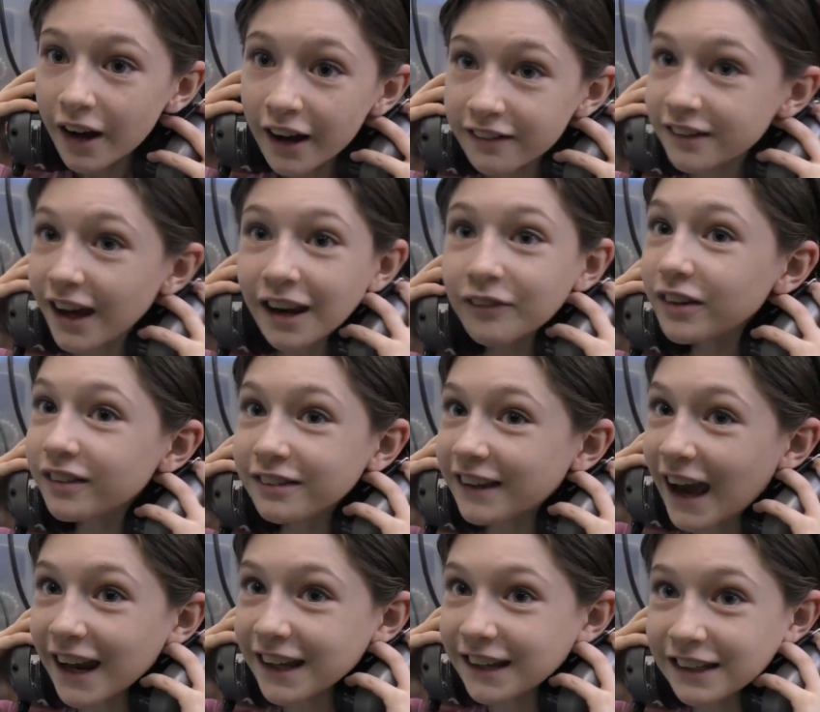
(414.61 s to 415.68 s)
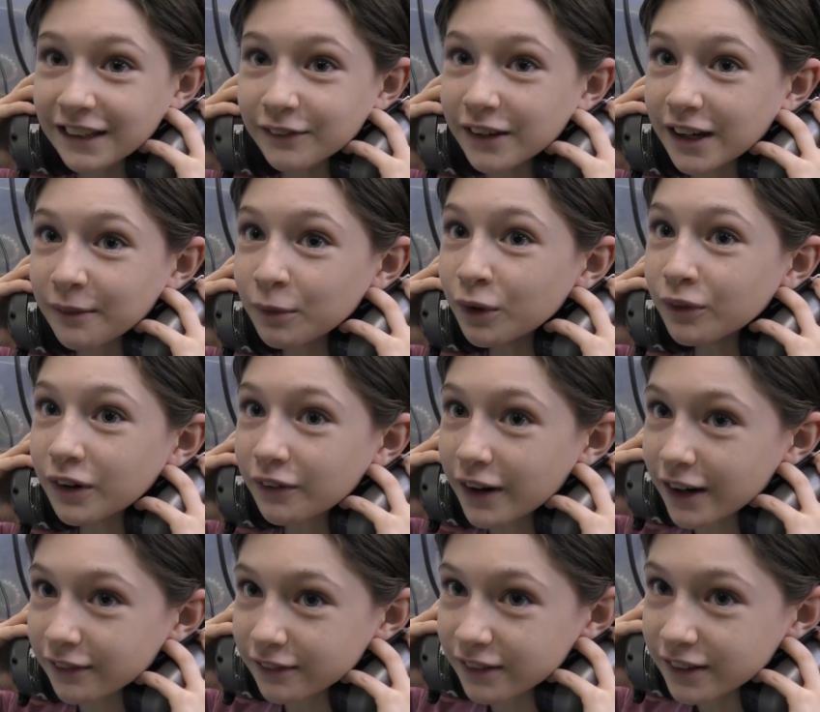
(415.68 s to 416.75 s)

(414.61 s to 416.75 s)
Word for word: It's not even staticky when I move it around.